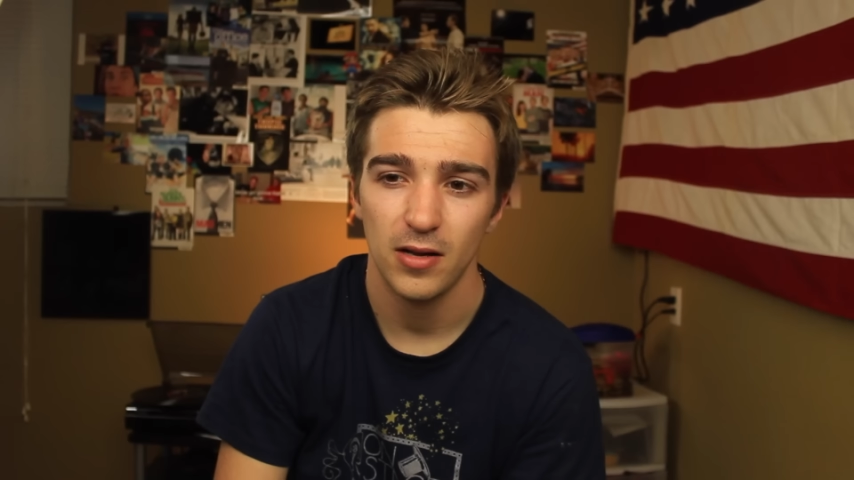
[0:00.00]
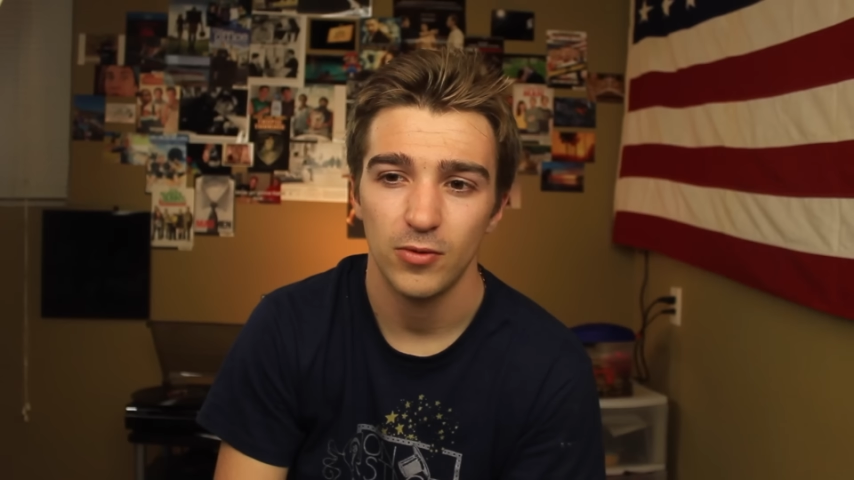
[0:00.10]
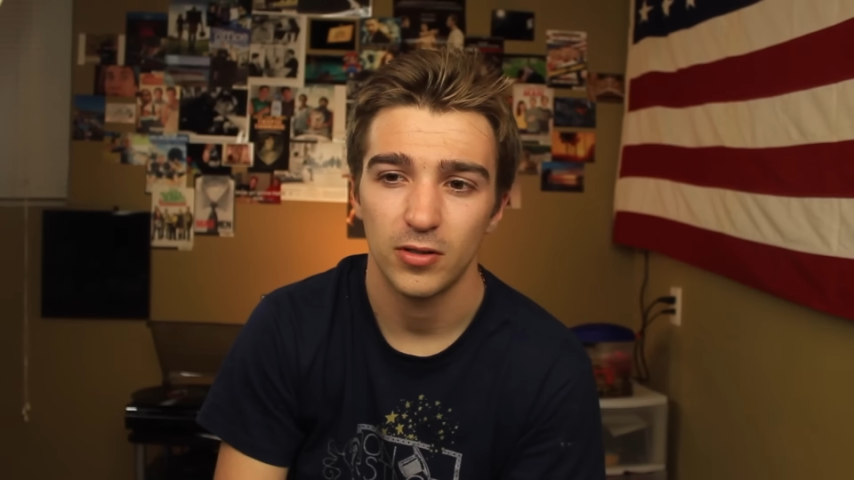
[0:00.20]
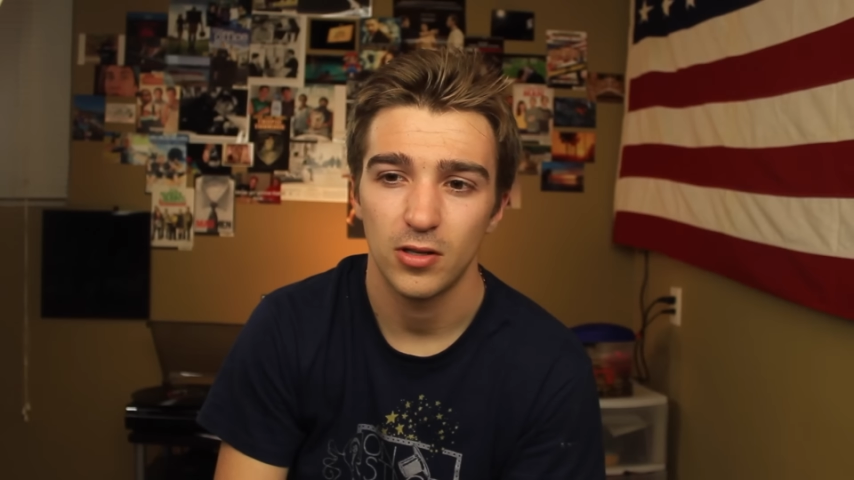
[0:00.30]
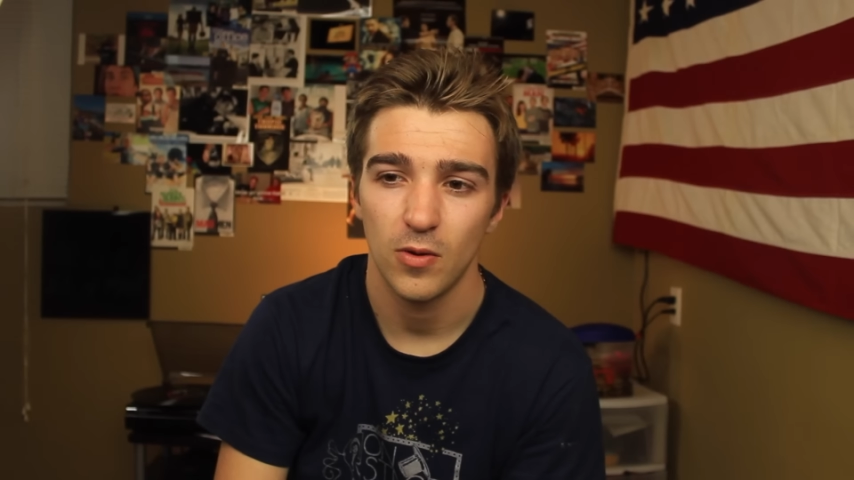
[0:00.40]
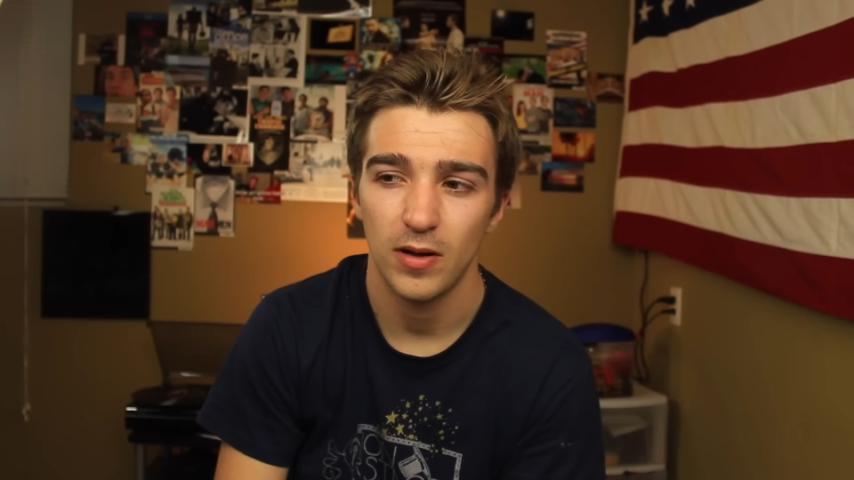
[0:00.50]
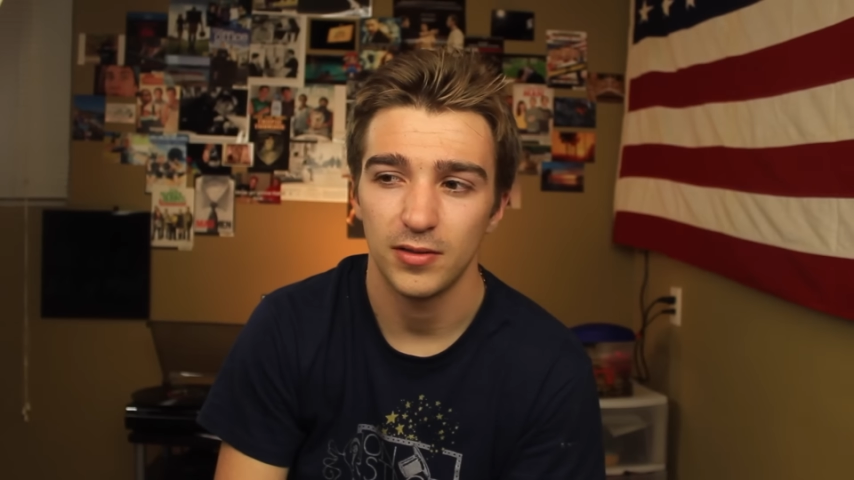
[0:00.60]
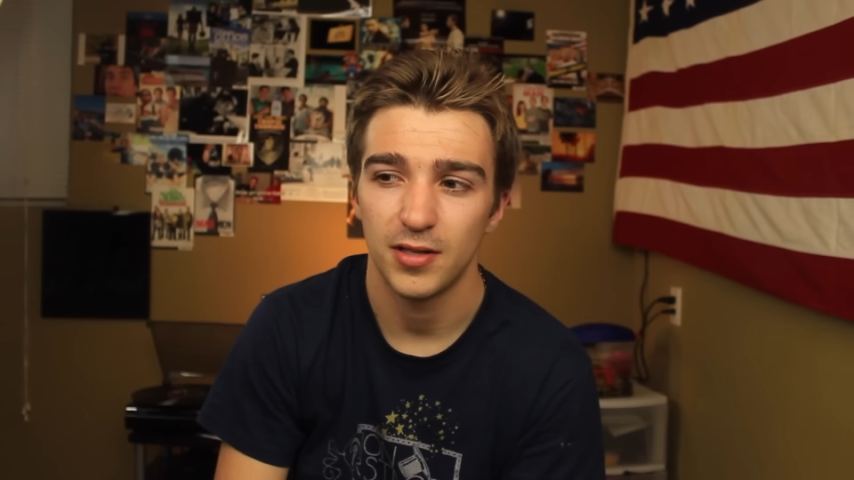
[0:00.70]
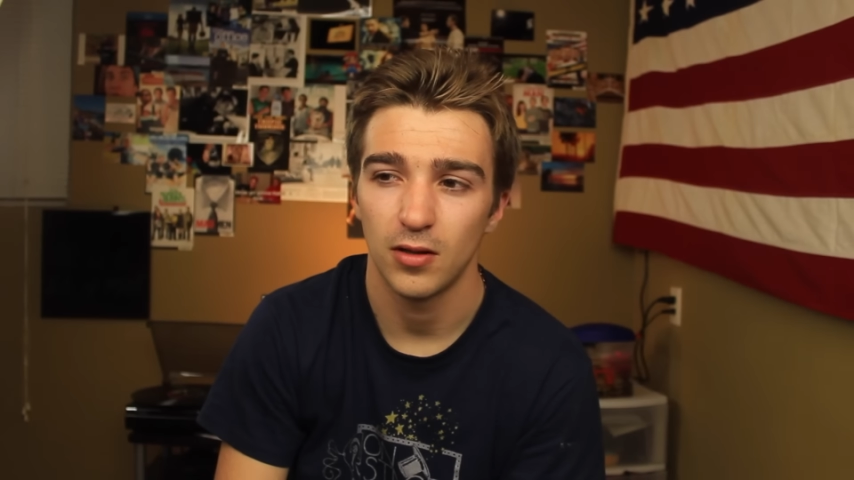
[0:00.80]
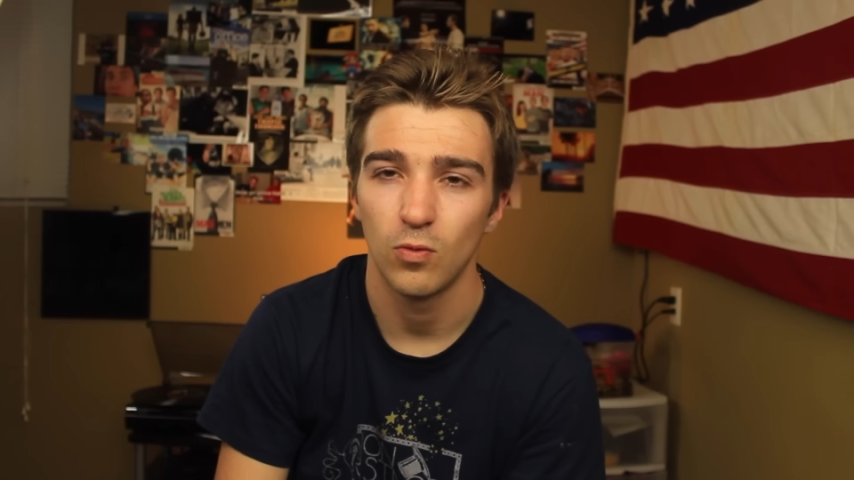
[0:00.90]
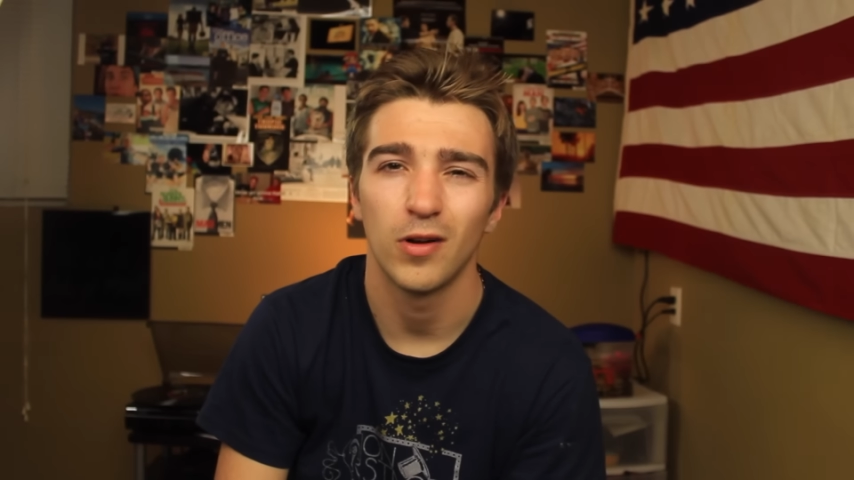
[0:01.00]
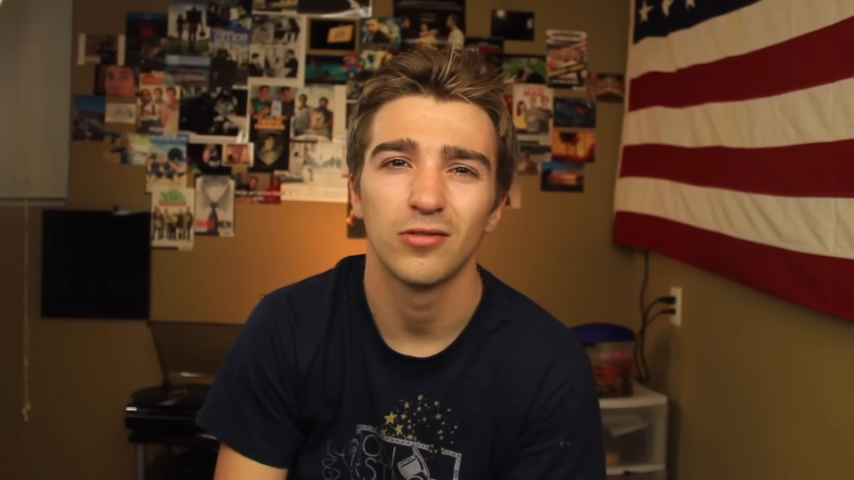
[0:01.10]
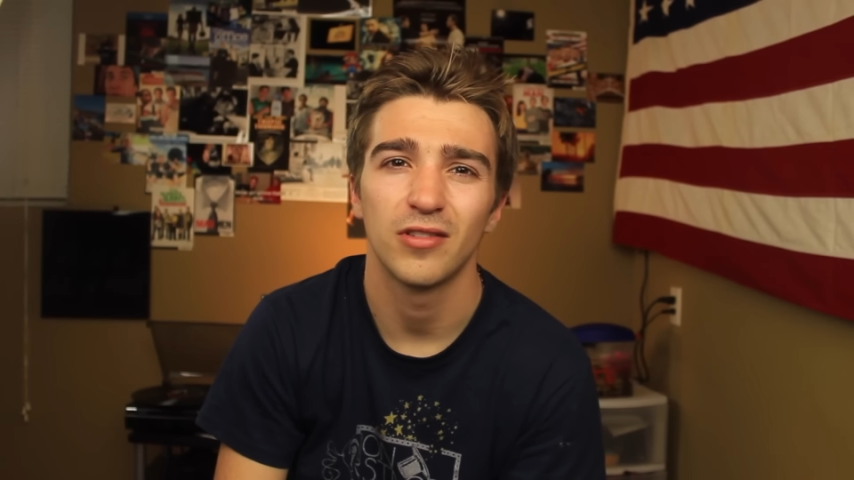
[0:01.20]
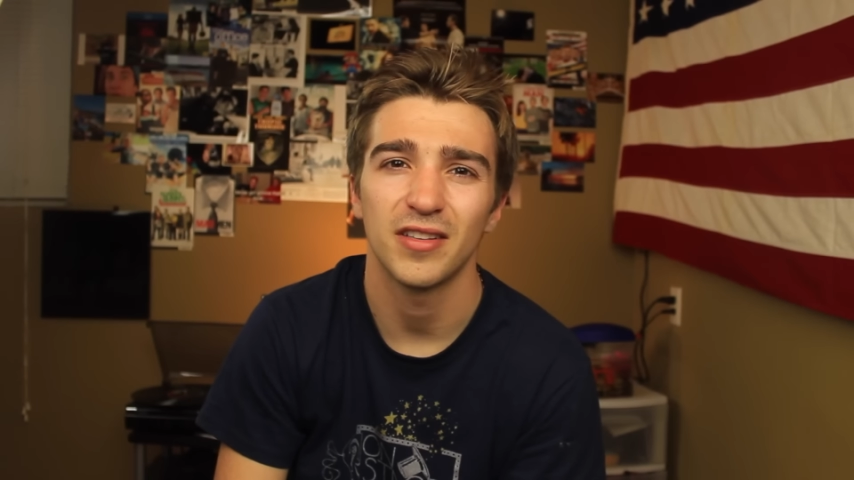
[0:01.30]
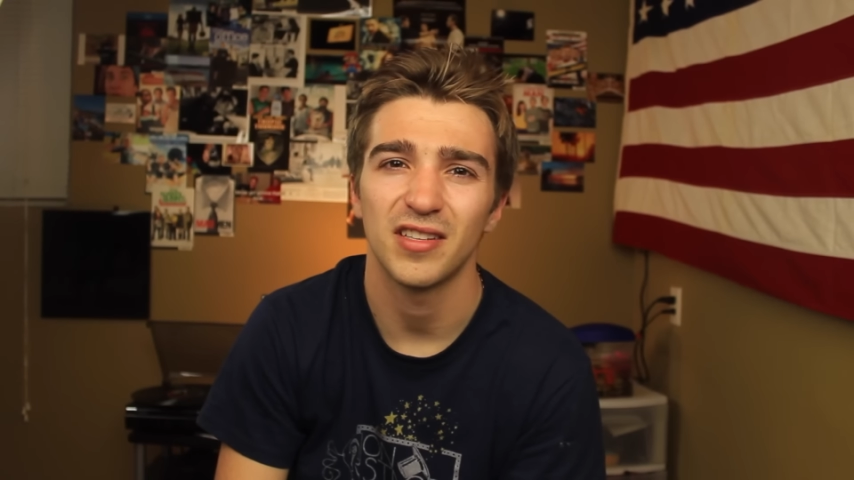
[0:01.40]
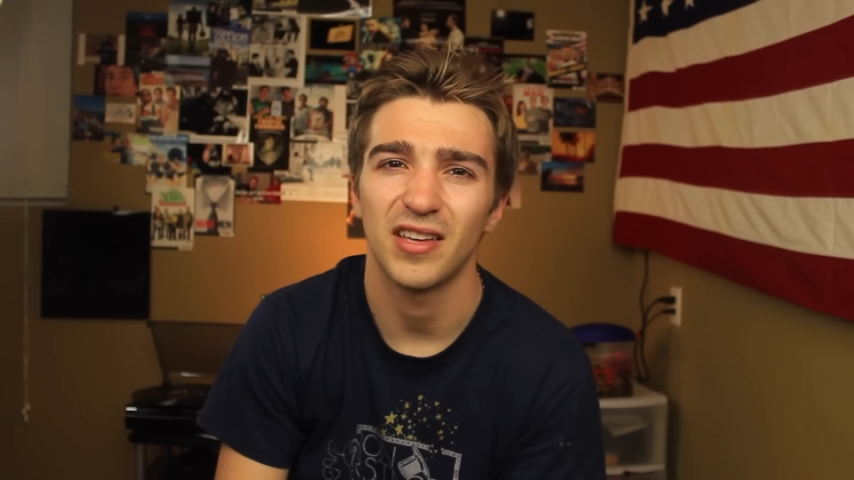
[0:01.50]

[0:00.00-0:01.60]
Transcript: I would go out into the wilderness